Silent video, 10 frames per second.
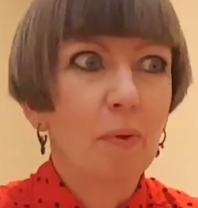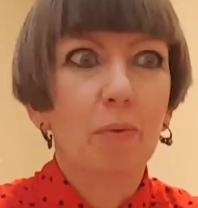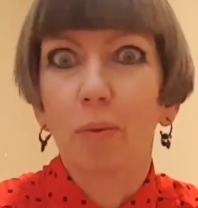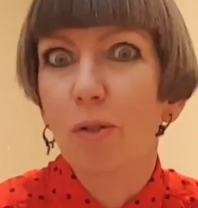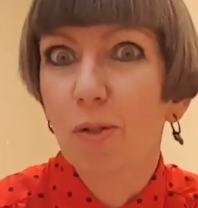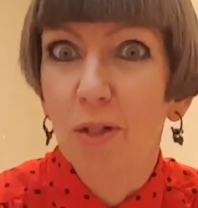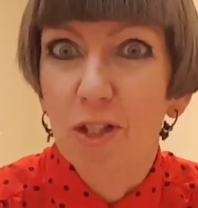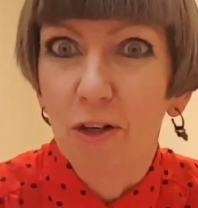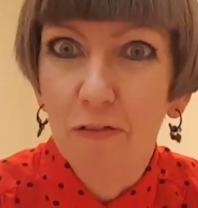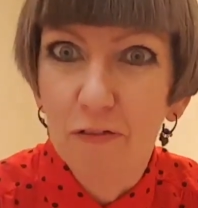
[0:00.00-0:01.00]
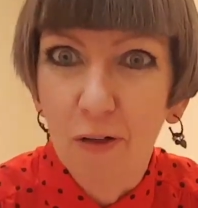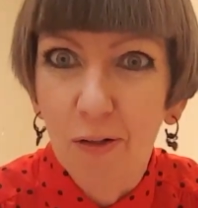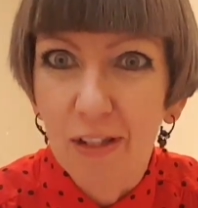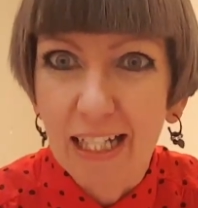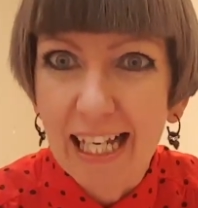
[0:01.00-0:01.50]
Maybe we'll switch off all
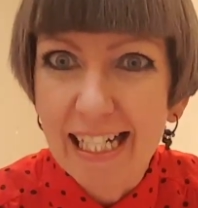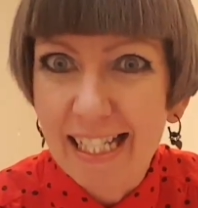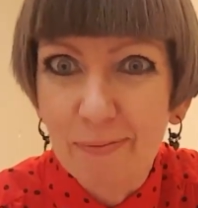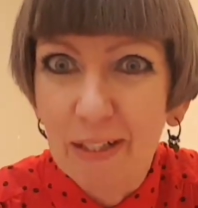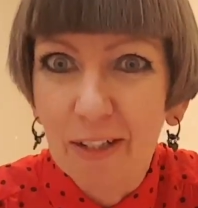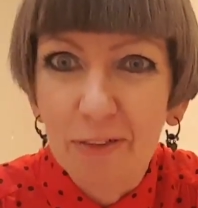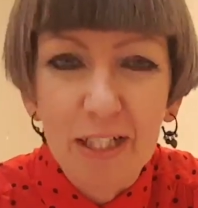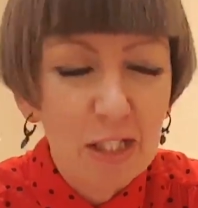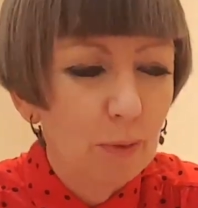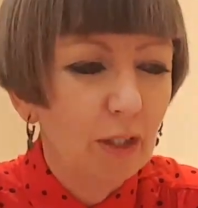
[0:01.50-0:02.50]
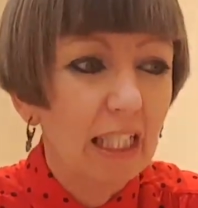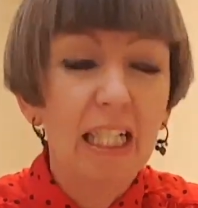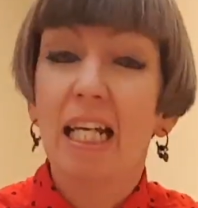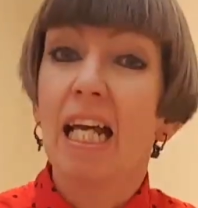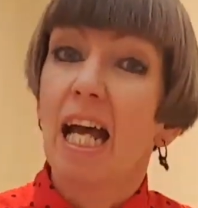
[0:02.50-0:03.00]
the lights, make it really
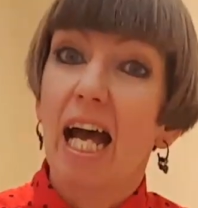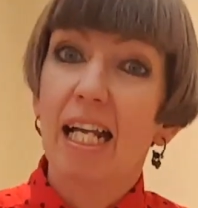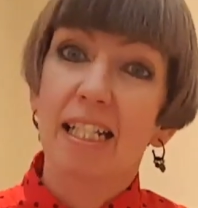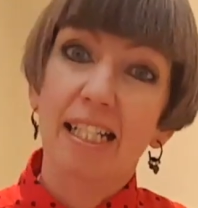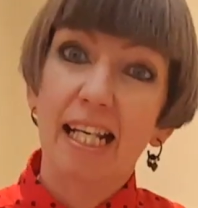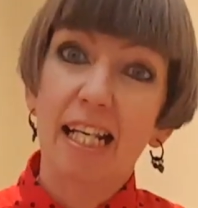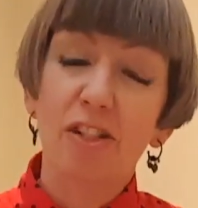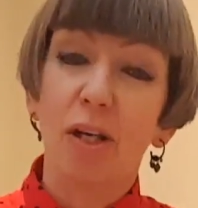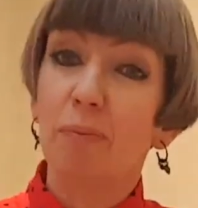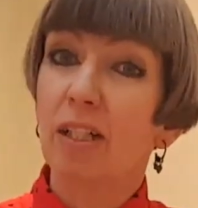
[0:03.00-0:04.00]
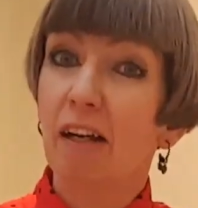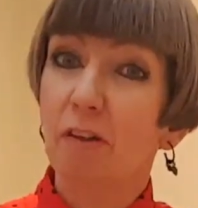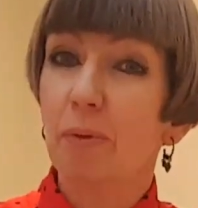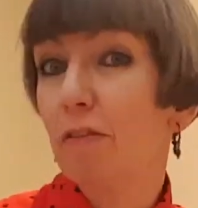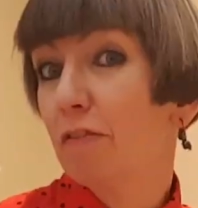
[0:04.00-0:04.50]
spooky. And so I'm going to have a bit